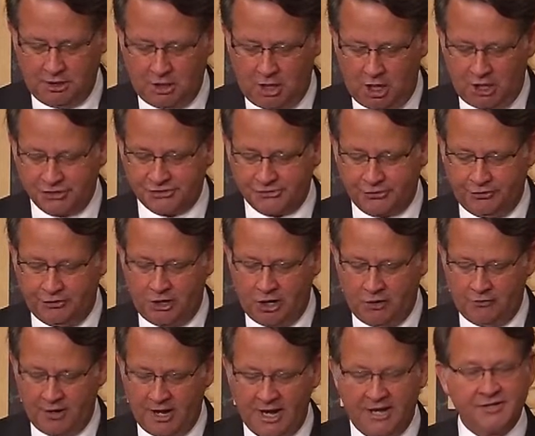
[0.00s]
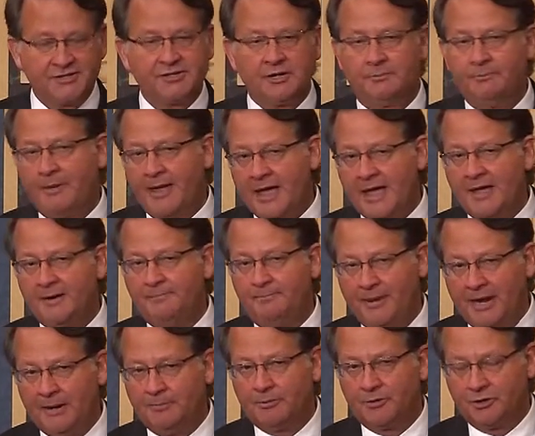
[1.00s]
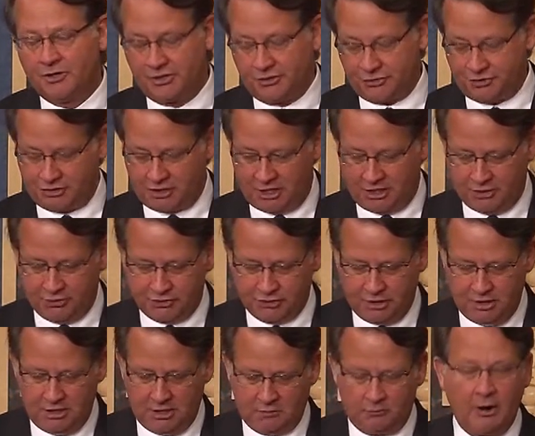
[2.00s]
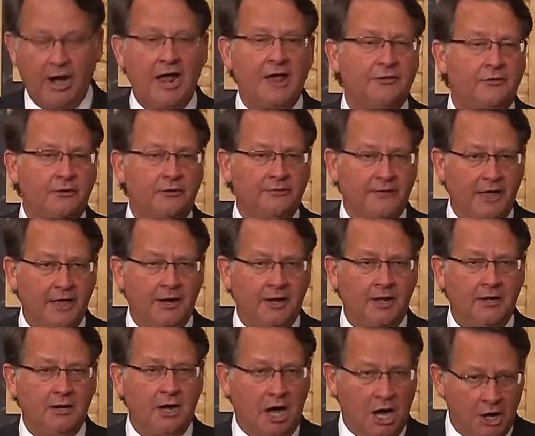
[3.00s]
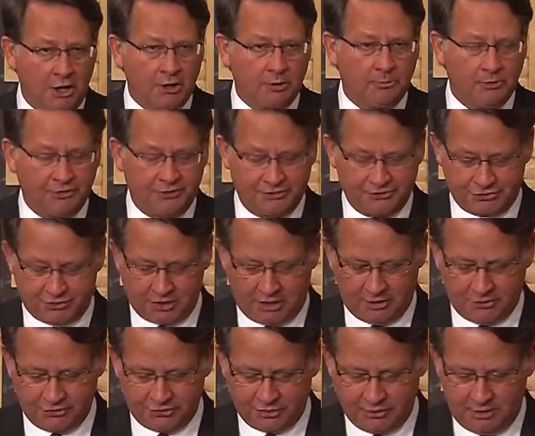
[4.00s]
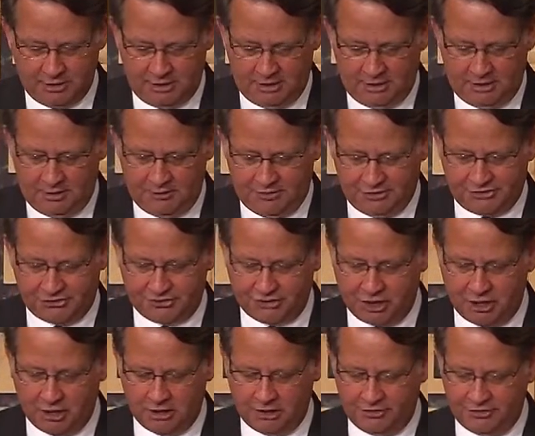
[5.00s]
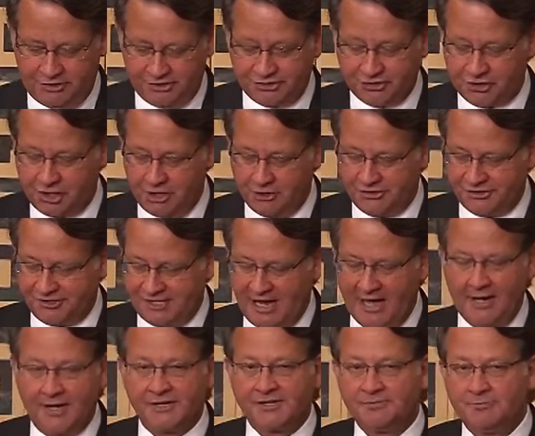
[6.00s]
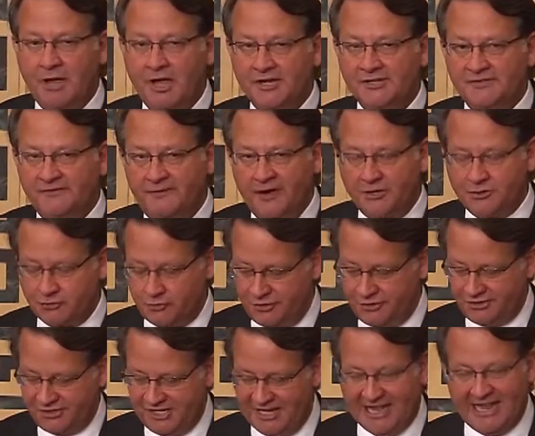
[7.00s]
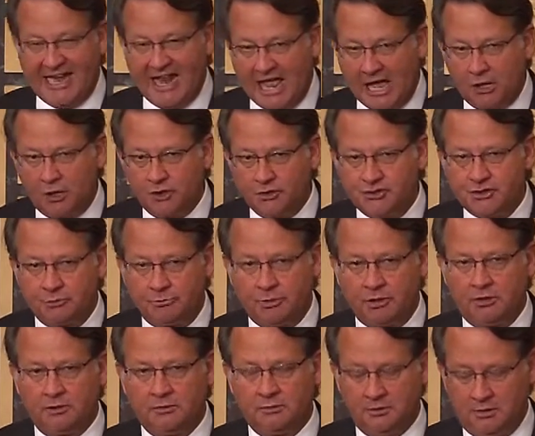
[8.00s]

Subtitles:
also known as a bad paper discharge, rather than an honorable discharge. This discharge status makes veterans ineligible